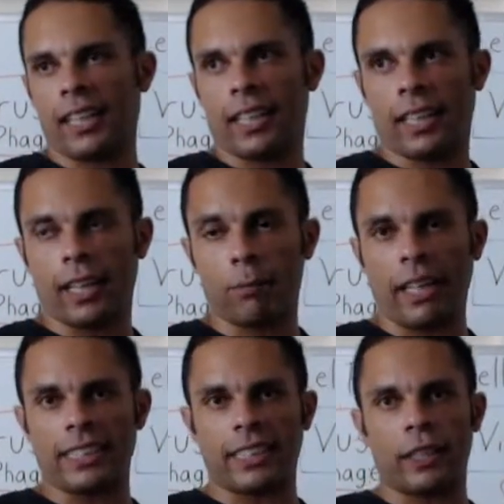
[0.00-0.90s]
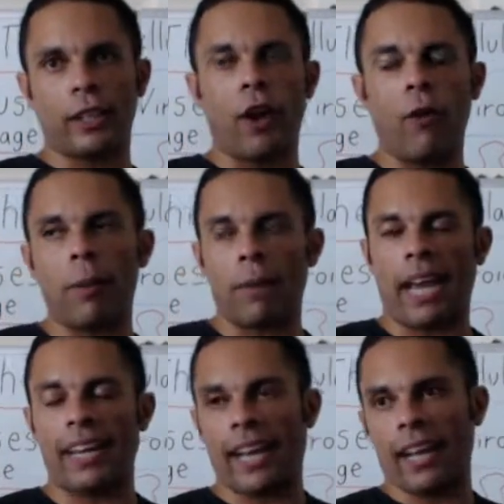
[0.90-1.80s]
can basically go up
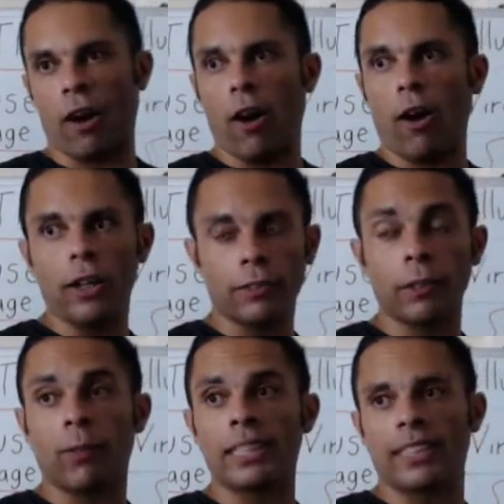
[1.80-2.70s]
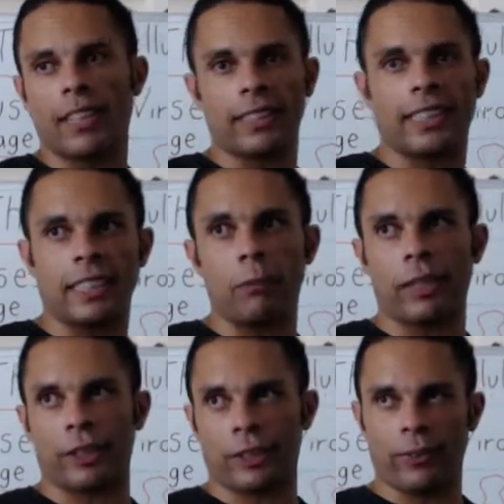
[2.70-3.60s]
and like all of the ones that are
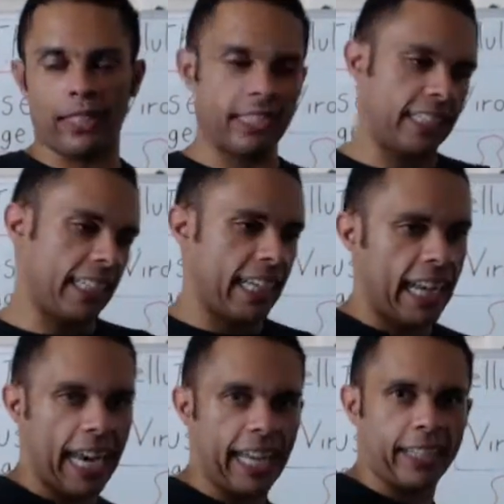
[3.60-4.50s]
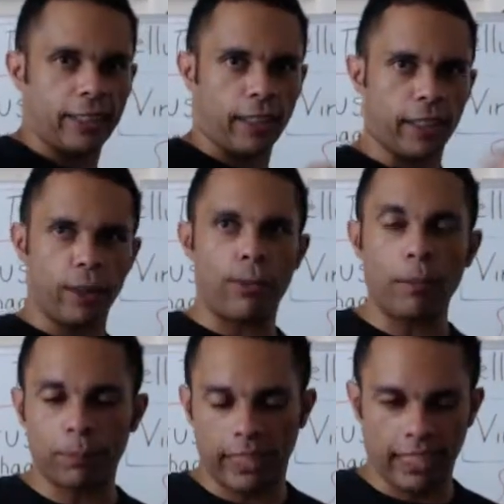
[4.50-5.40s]
similar to it, and it can start
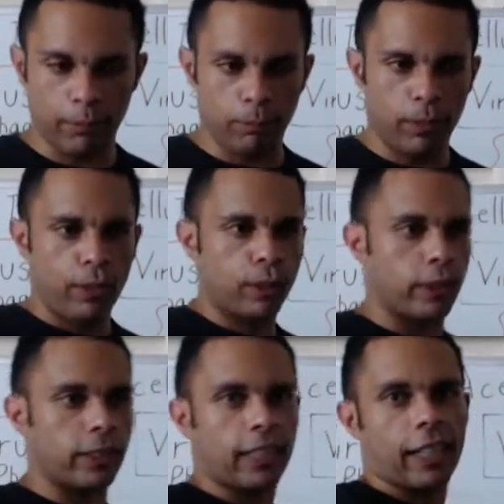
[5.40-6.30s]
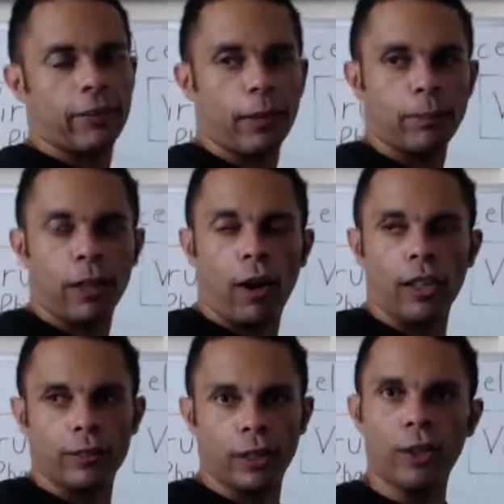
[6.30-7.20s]
corrupting them. So it's like corrupting all
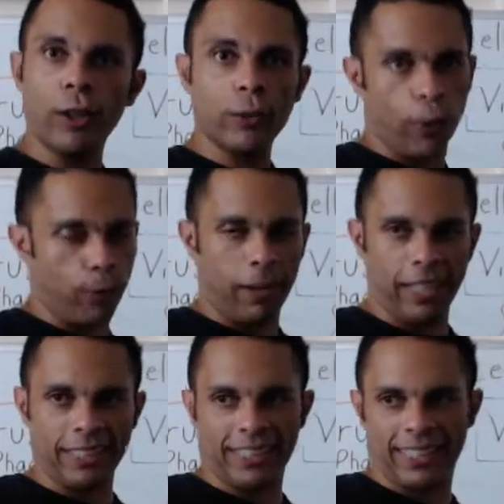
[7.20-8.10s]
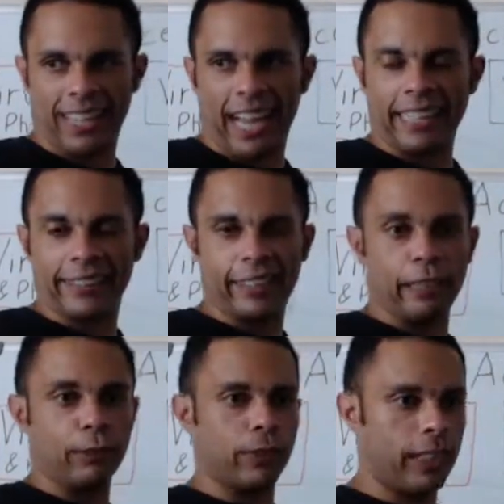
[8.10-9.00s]
of the good robots and turning them
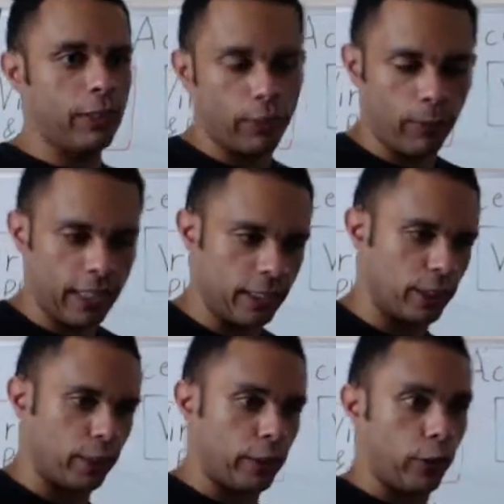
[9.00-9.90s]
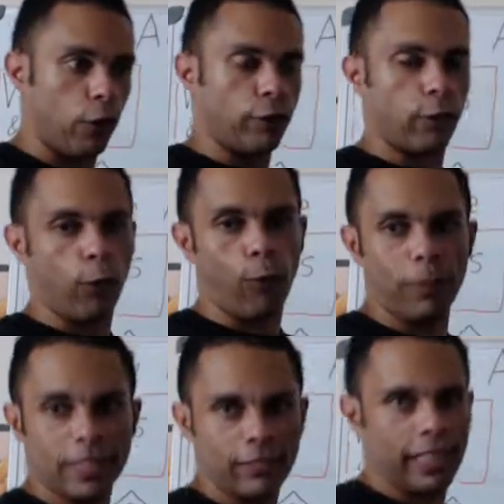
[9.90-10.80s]
into evil ones. So the whole
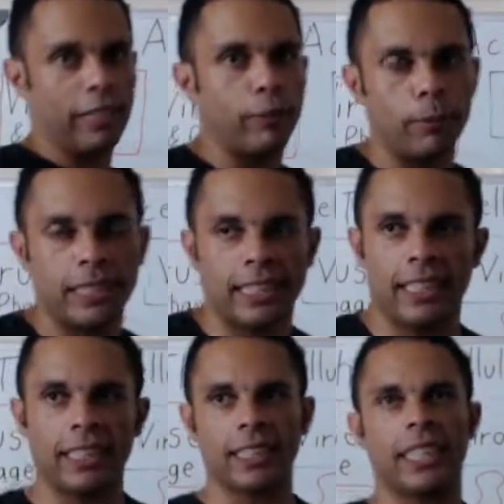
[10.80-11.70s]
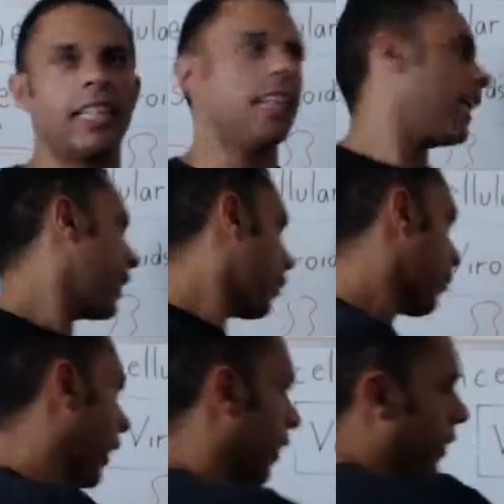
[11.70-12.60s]
bunch of evil machines
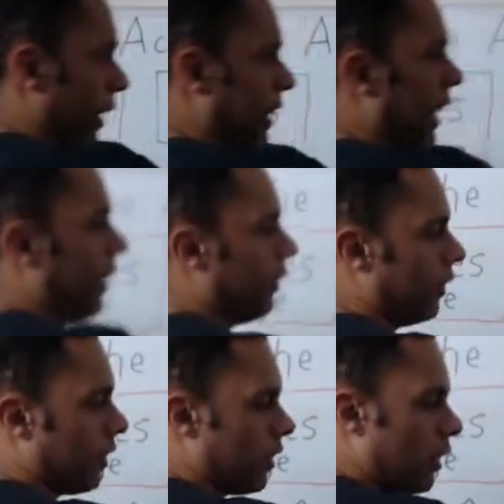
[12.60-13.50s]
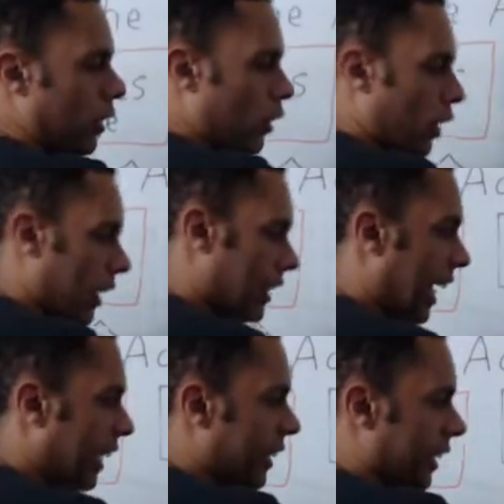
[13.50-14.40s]
running around the cell. Then